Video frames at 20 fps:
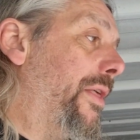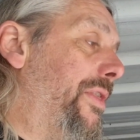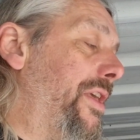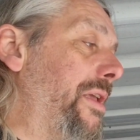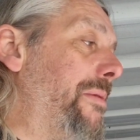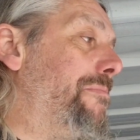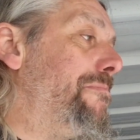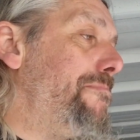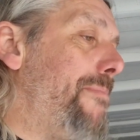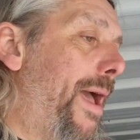
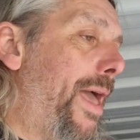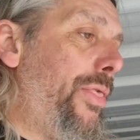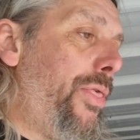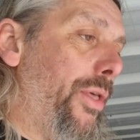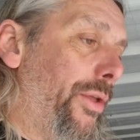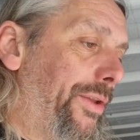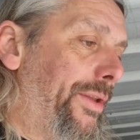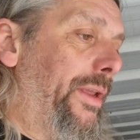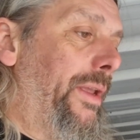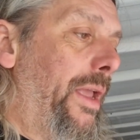the
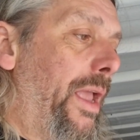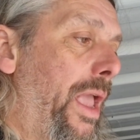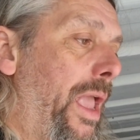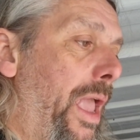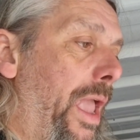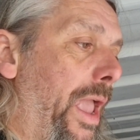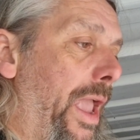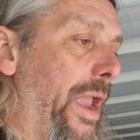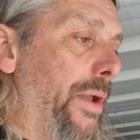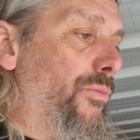method
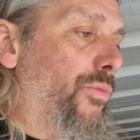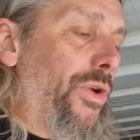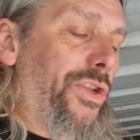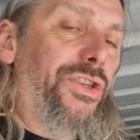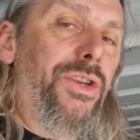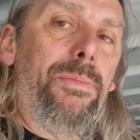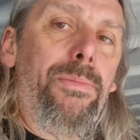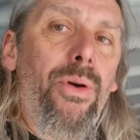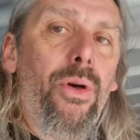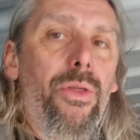in
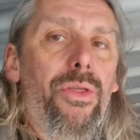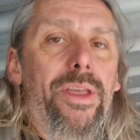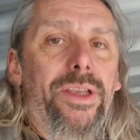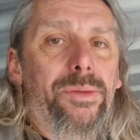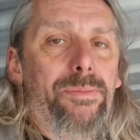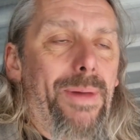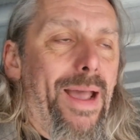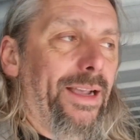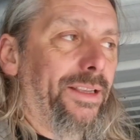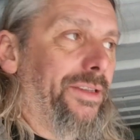which you put
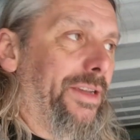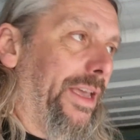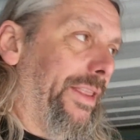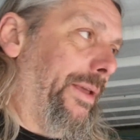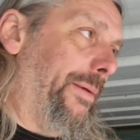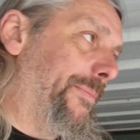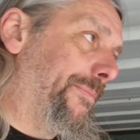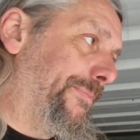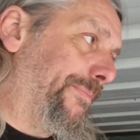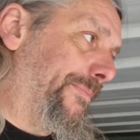this back together.